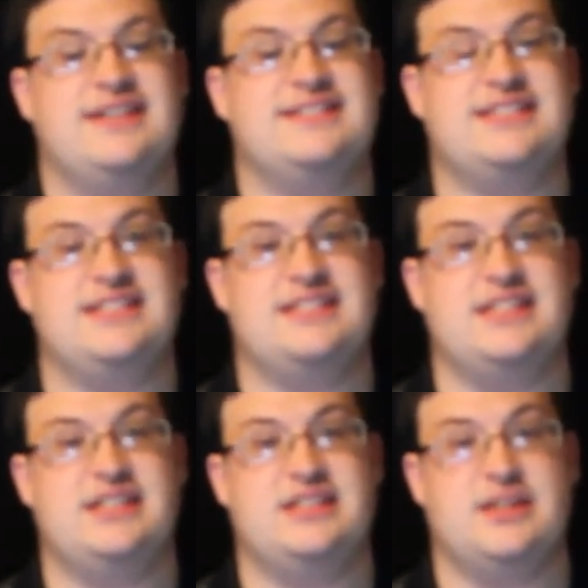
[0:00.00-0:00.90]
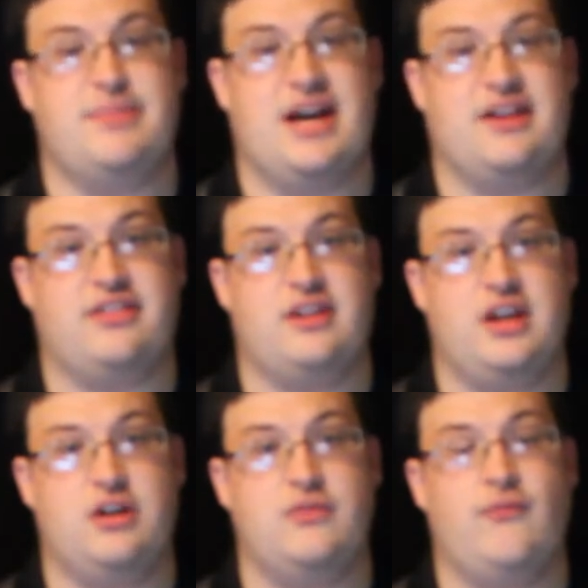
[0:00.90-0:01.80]
CC
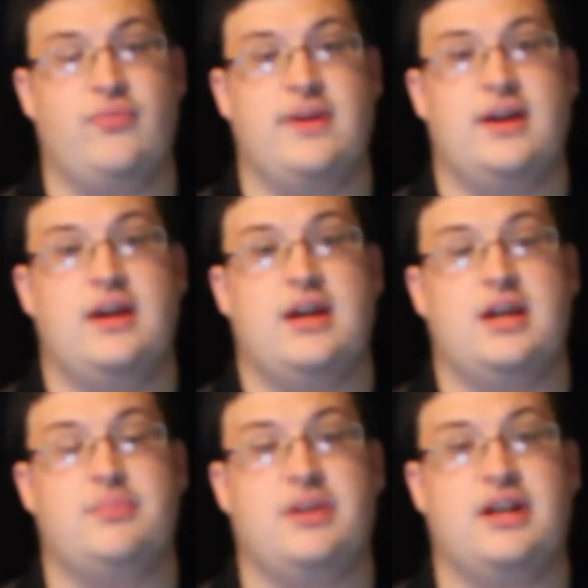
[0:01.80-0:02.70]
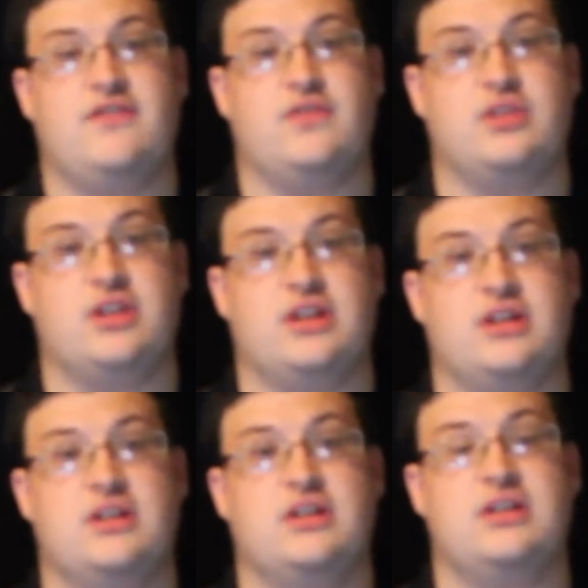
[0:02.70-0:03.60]
Sabathia, he played for the
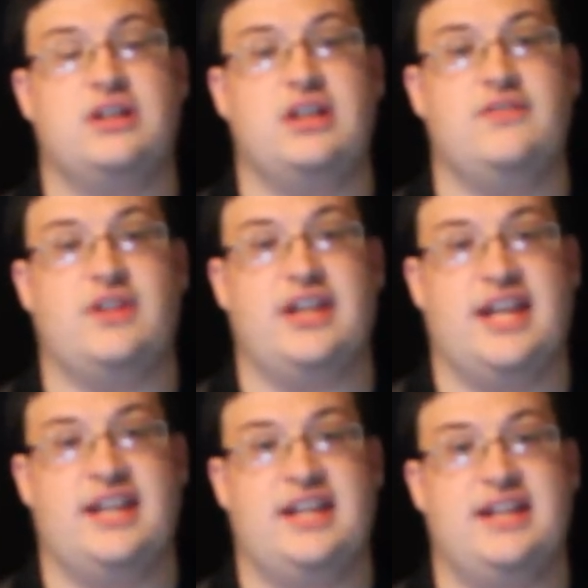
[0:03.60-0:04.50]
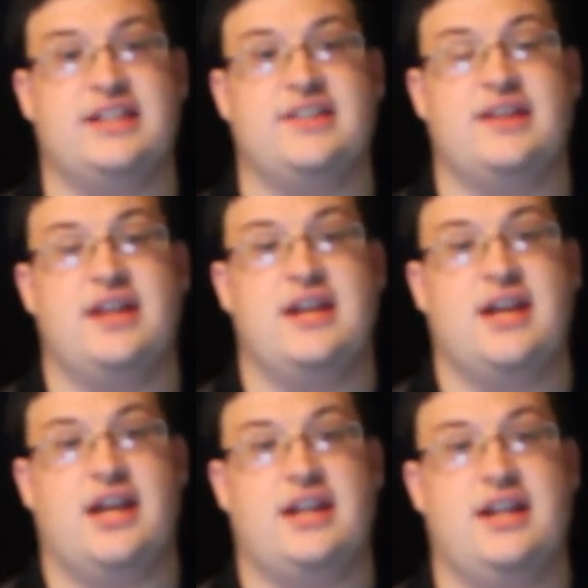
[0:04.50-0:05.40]
Cleveland Indians,
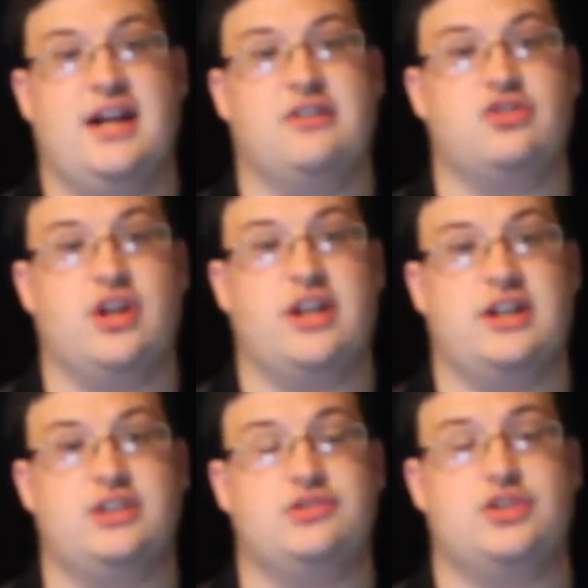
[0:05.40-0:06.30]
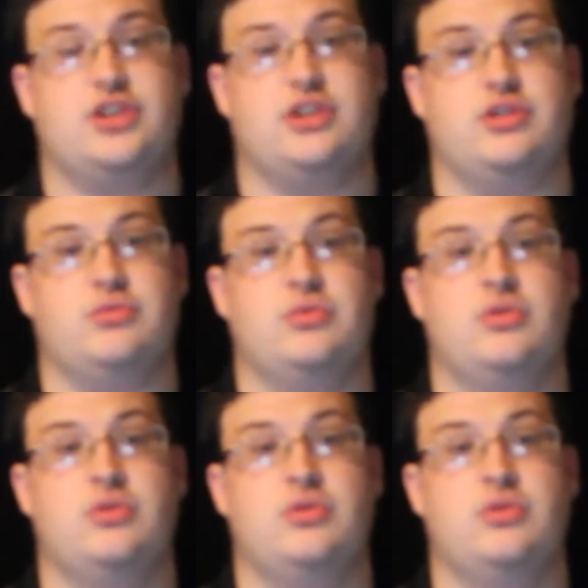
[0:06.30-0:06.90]
and he got traded to